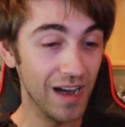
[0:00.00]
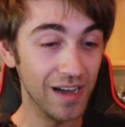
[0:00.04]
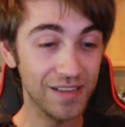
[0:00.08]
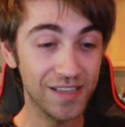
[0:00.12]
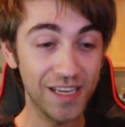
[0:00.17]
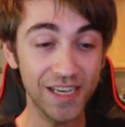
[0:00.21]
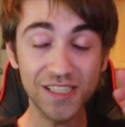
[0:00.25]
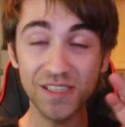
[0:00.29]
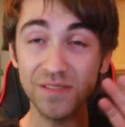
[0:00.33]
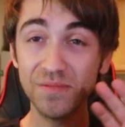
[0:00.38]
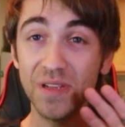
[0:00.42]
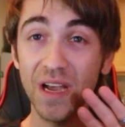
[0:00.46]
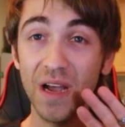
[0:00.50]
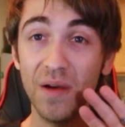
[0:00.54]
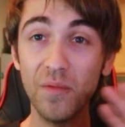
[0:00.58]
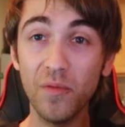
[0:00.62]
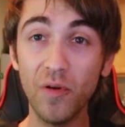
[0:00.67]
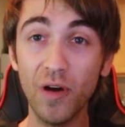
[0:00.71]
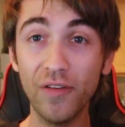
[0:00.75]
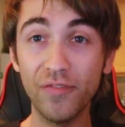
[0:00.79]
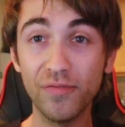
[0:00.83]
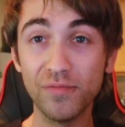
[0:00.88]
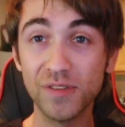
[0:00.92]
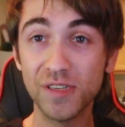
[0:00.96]
Take some time
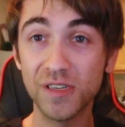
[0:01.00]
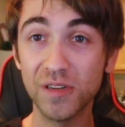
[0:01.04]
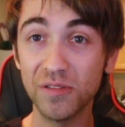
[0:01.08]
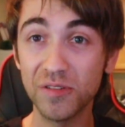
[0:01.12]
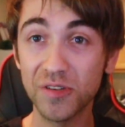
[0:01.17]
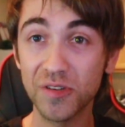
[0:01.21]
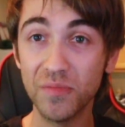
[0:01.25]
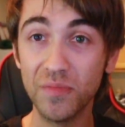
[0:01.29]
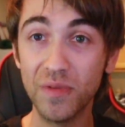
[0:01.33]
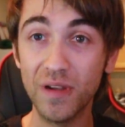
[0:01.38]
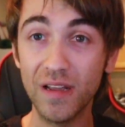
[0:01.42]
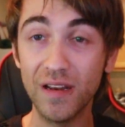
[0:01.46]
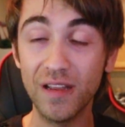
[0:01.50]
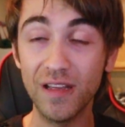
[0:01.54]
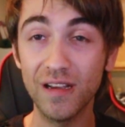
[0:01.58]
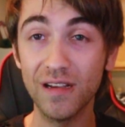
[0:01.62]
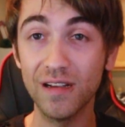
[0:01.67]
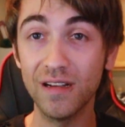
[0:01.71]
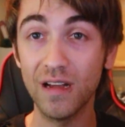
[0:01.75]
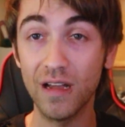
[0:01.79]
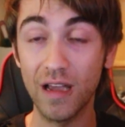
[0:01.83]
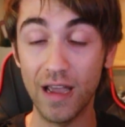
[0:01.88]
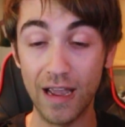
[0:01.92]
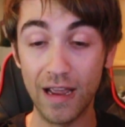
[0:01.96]
away from social
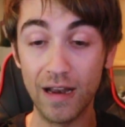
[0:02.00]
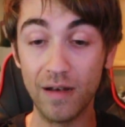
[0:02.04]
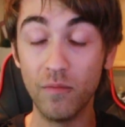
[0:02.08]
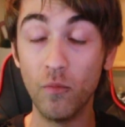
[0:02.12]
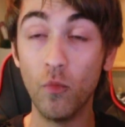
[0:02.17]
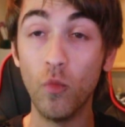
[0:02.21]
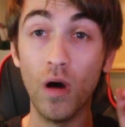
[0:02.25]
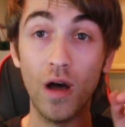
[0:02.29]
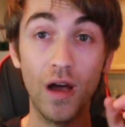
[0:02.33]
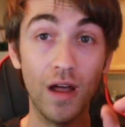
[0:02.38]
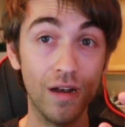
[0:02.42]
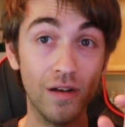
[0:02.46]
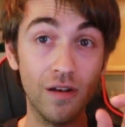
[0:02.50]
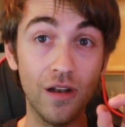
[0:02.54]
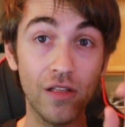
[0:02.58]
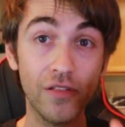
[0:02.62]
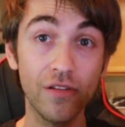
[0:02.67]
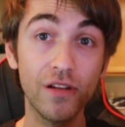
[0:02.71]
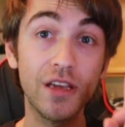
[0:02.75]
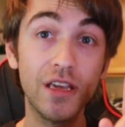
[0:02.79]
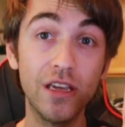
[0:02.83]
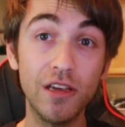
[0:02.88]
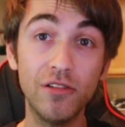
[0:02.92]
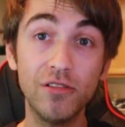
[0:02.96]
media. And
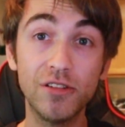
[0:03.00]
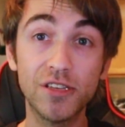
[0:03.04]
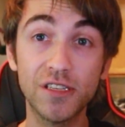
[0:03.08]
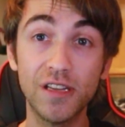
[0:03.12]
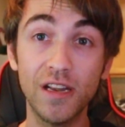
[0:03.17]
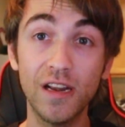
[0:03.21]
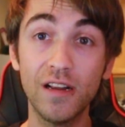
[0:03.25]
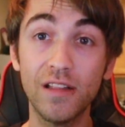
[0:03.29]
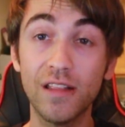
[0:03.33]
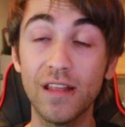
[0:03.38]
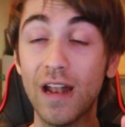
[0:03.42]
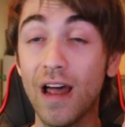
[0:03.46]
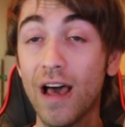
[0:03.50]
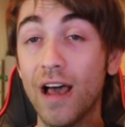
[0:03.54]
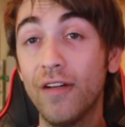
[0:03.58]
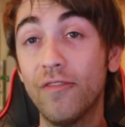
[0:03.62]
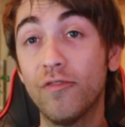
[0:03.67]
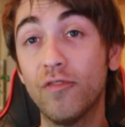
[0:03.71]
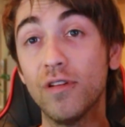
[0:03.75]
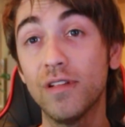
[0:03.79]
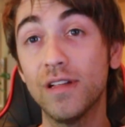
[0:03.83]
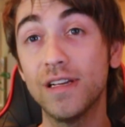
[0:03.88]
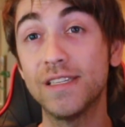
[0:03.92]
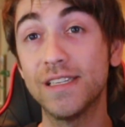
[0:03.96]
another huge thing that I've
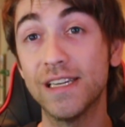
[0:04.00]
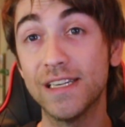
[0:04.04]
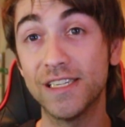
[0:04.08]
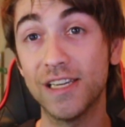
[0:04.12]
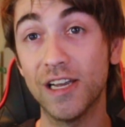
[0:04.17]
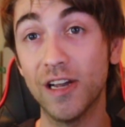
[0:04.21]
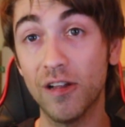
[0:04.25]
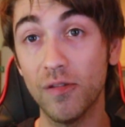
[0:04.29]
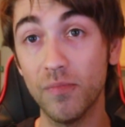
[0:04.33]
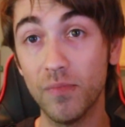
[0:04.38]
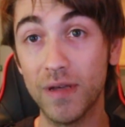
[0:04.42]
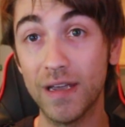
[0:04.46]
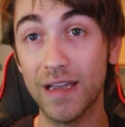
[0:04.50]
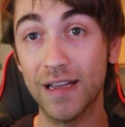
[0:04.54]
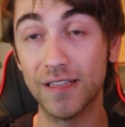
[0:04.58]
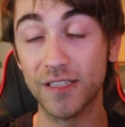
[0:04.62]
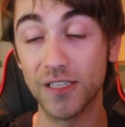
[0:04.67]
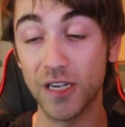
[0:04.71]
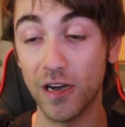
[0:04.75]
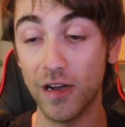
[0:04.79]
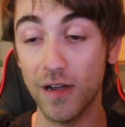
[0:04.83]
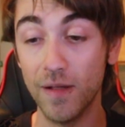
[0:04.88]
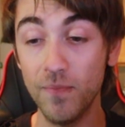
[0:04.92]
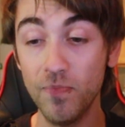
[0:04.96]
realized that's helped me a
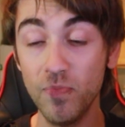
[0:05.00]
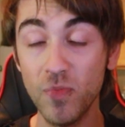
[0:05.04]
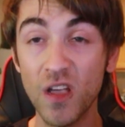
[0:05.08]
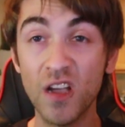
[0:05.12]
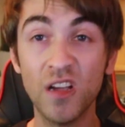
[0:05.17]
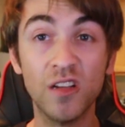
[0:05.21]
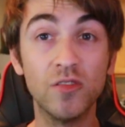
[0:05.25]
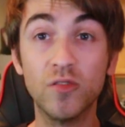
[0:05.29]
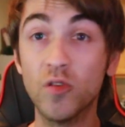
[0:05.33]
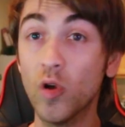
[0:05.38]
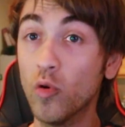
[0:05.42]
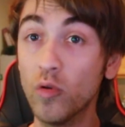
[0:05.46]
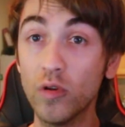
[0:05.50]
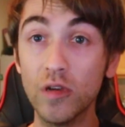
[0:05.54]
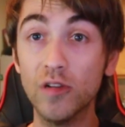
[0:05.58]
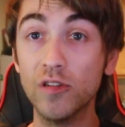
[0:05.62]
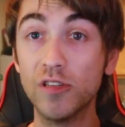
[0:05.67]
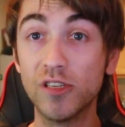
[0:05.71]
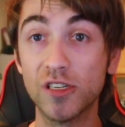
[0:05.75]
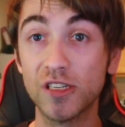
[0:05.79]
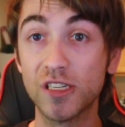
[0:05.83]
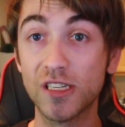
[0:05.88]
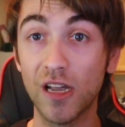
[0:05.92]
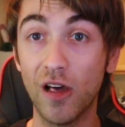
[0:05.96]
ton, don't
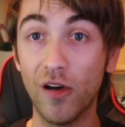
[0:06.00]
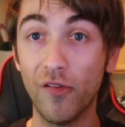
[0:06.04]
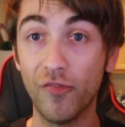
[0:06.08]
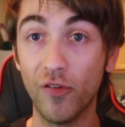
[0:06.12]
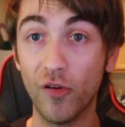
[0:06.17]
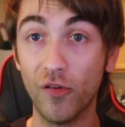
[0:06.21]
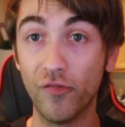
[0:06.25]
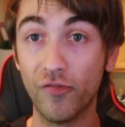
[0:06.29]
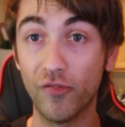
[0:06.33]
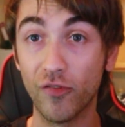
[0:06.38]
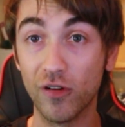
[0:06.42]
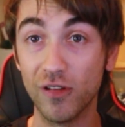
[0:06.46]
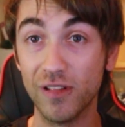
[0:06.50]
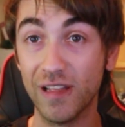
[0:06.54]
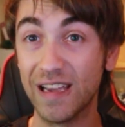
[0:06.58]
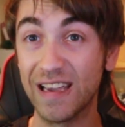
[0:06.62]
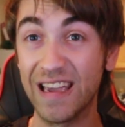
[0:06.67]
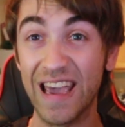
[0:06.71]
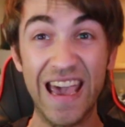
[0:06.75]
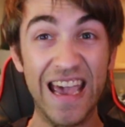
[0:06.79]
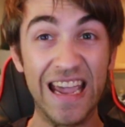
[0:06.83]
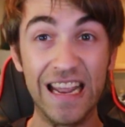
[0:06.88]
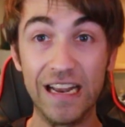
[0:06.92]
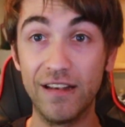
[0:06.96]
use your cell phone for
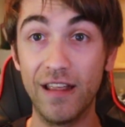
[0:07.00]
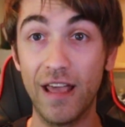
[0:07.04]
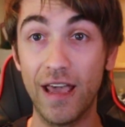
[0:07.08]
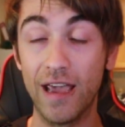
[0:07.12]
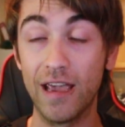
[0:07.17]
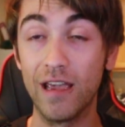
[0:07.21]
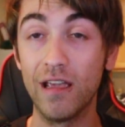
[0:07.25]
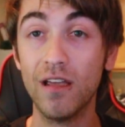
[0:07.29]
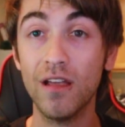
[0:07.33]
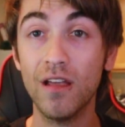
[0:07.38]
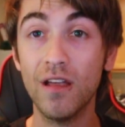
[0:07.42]
like a day.